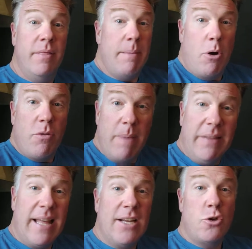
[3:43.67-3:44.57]
they both
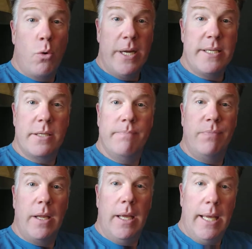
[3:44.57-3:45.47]
made that choice
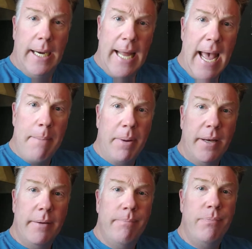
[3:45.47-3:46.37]
and it
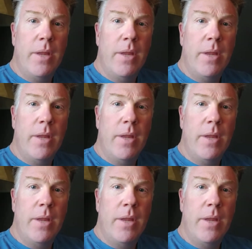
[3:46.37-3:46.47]
happened.